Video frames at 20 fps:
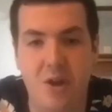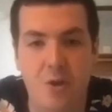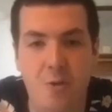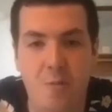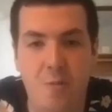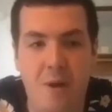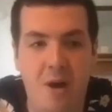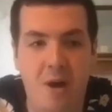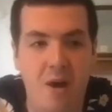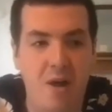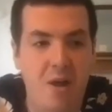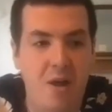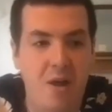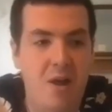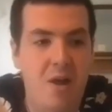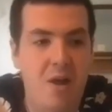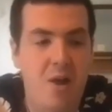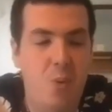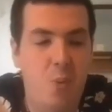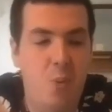but
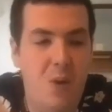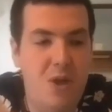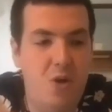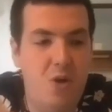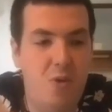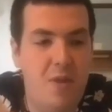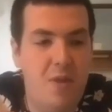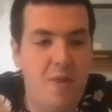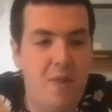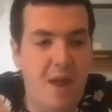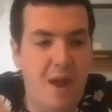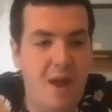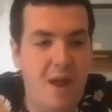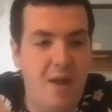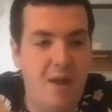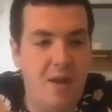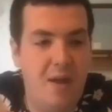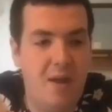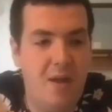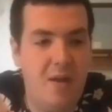when you're in that
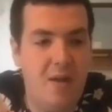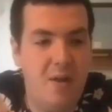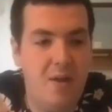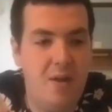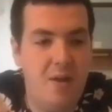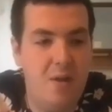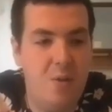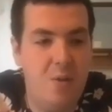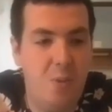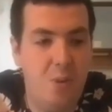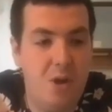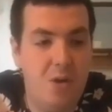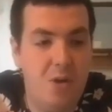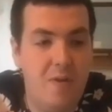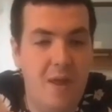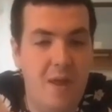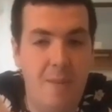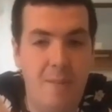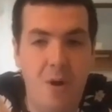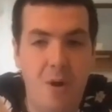
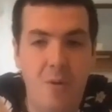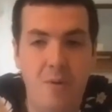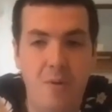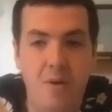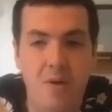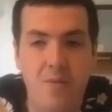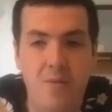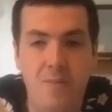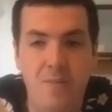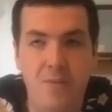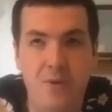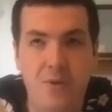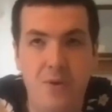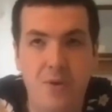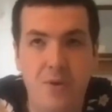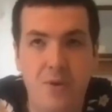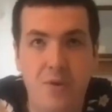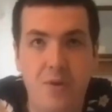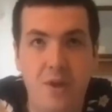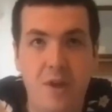moment,
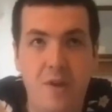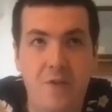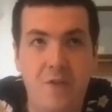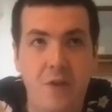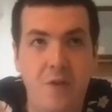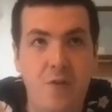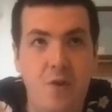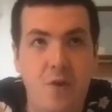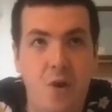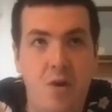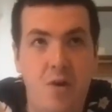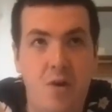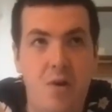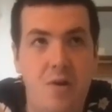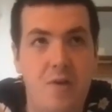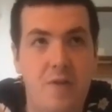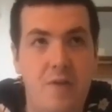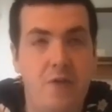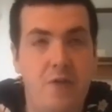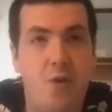if you've got
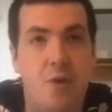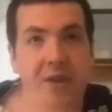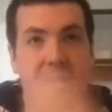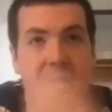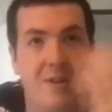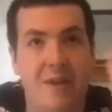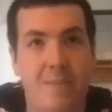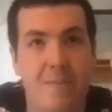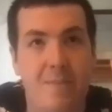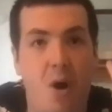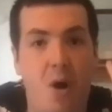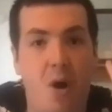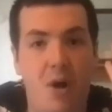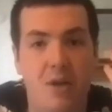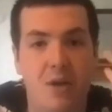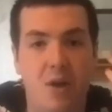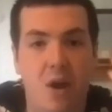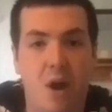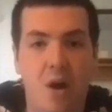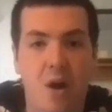this in mind,
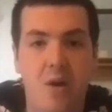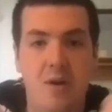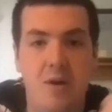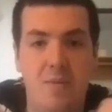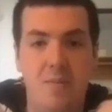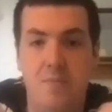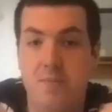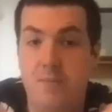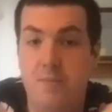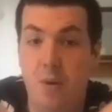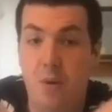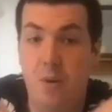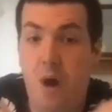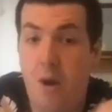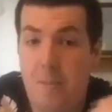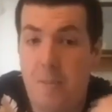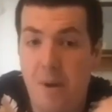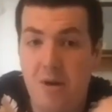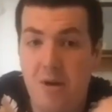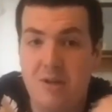I
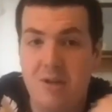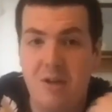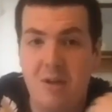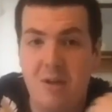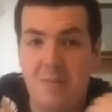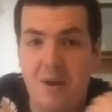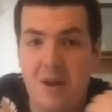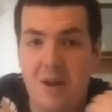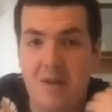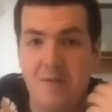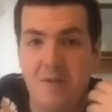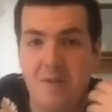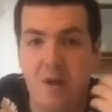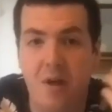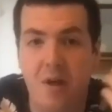personally believe that